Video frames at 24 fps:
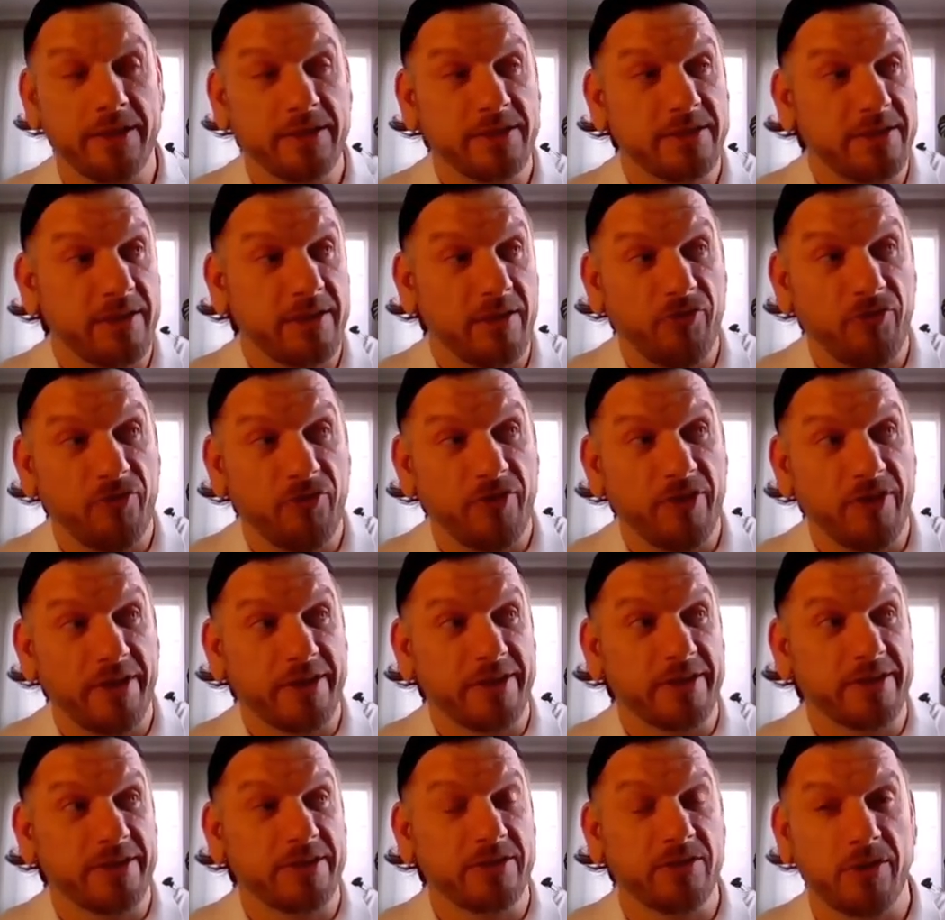I still feel
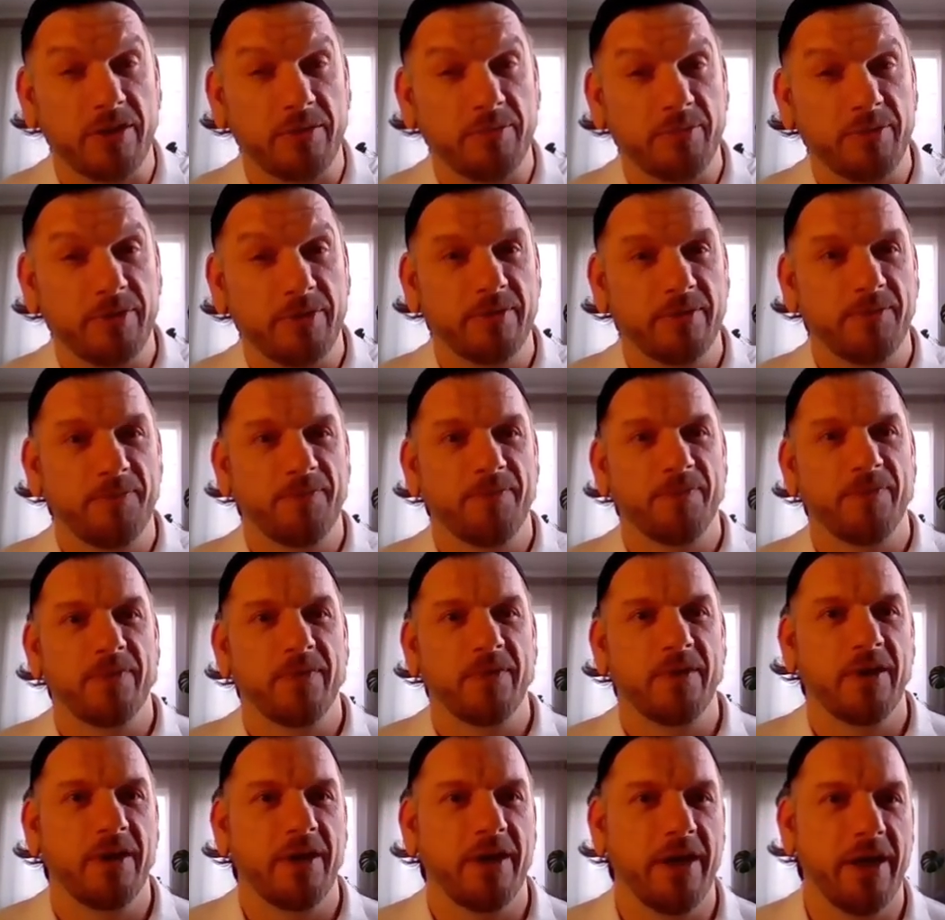like a startup.
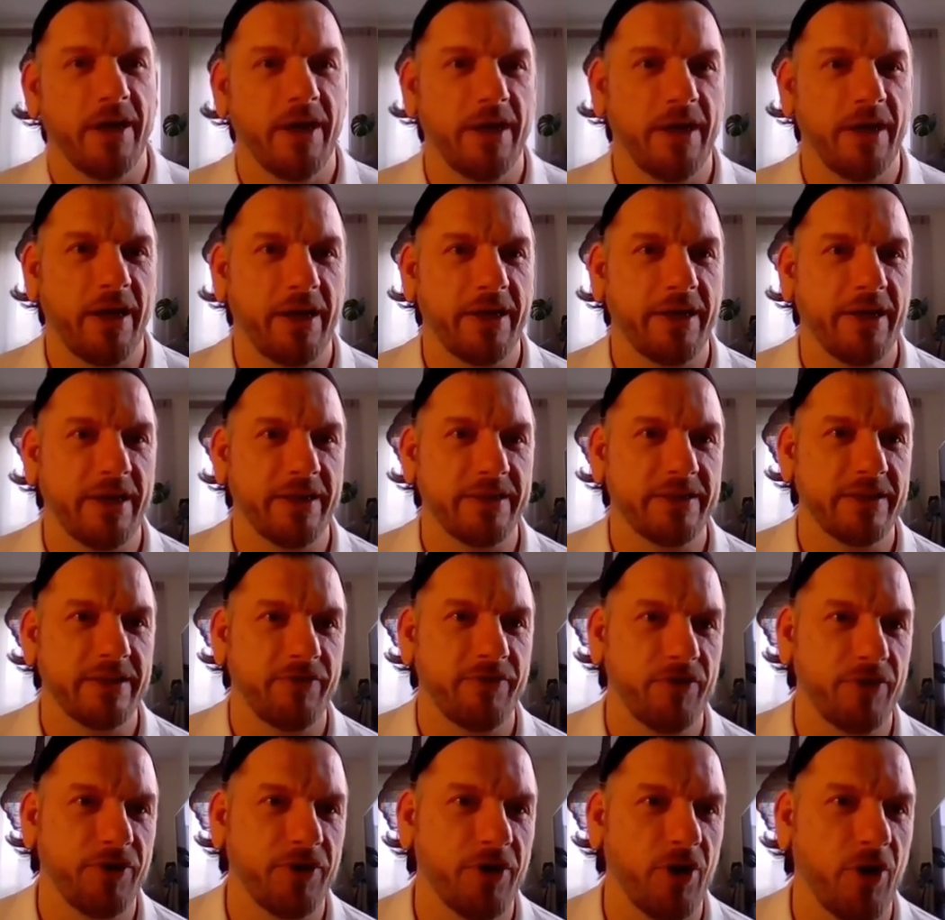And I guess
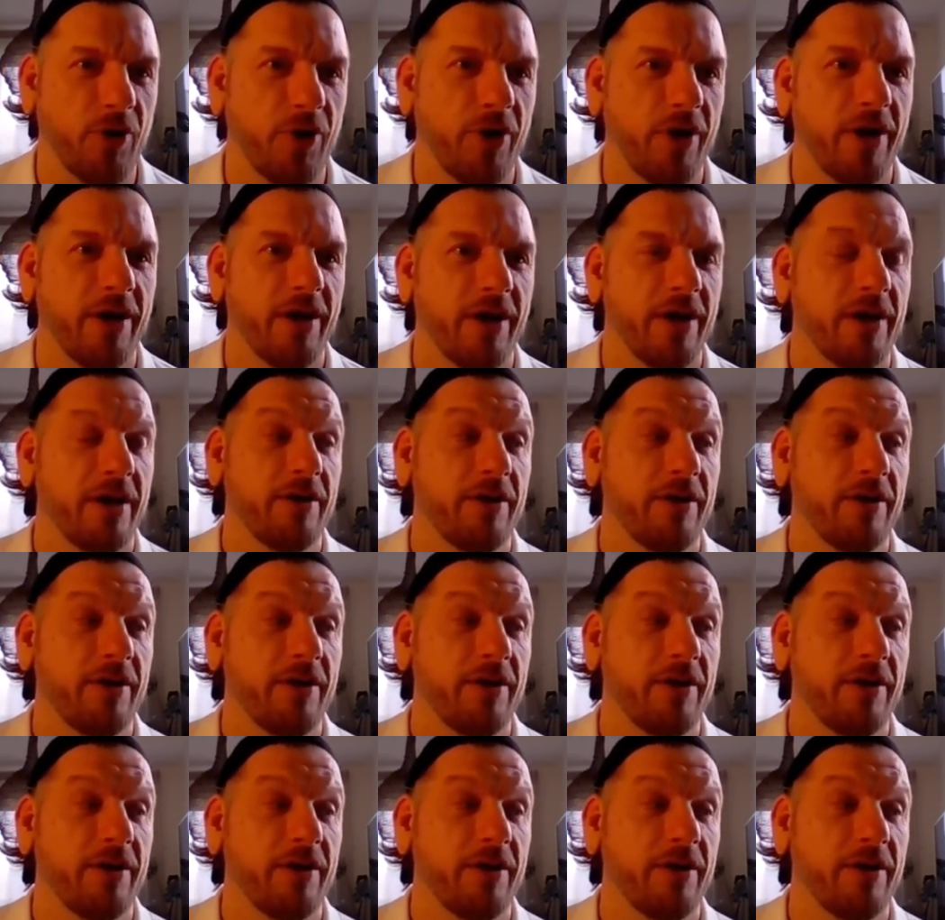if you don't